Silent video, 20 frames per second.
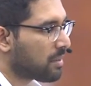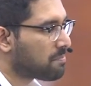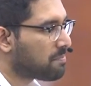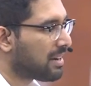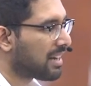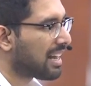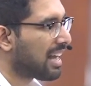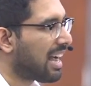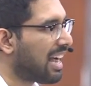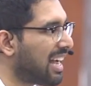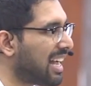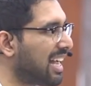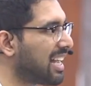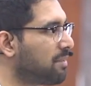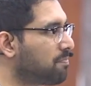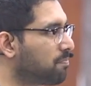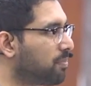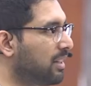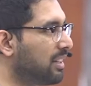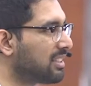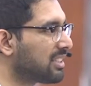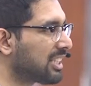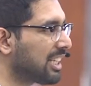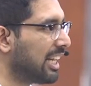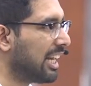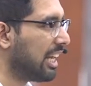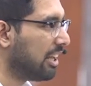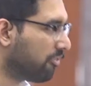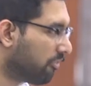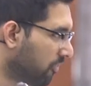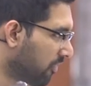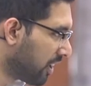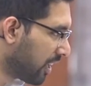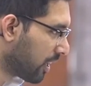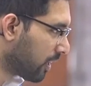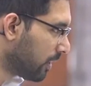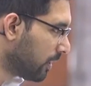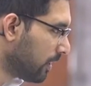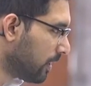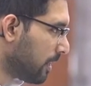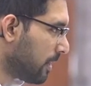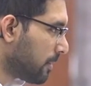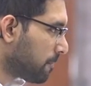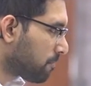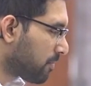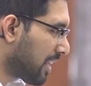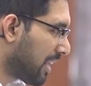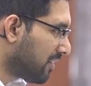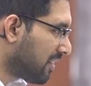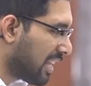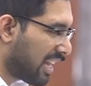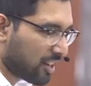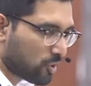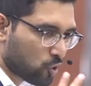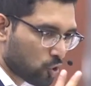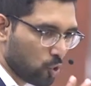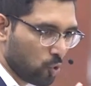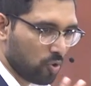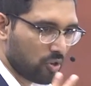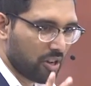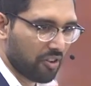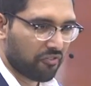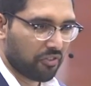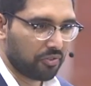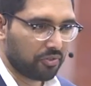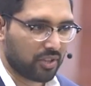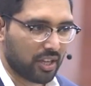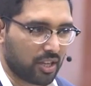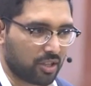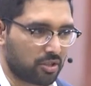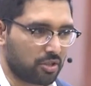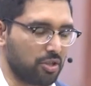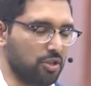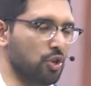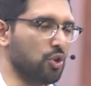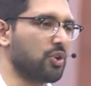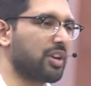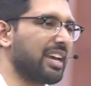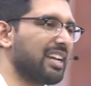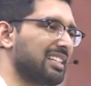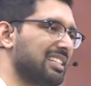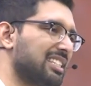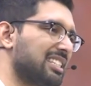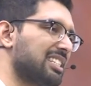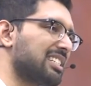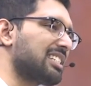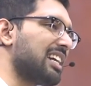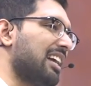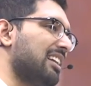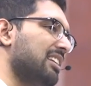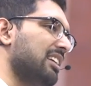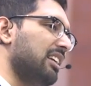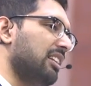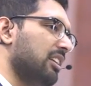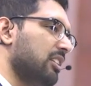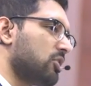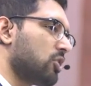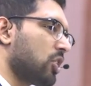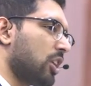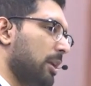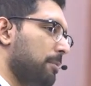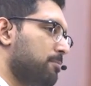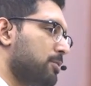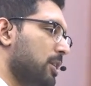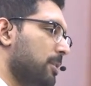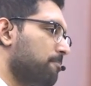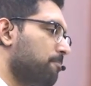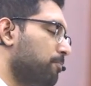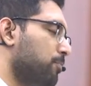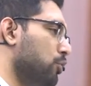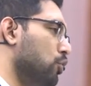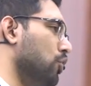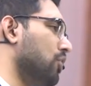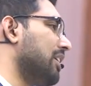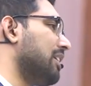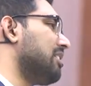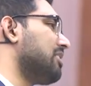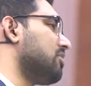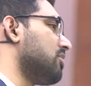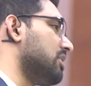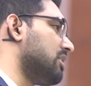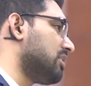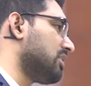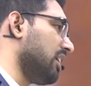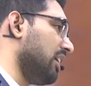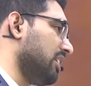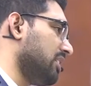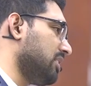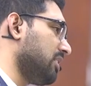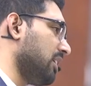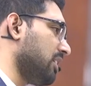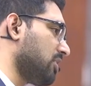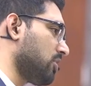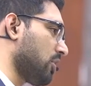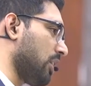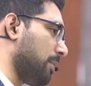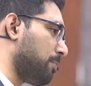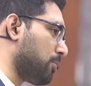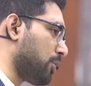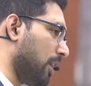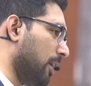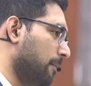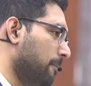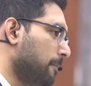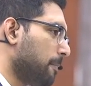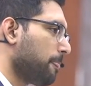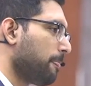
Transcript: But I personally feel that they are two different things. You can study the scripture. You can research the scripture.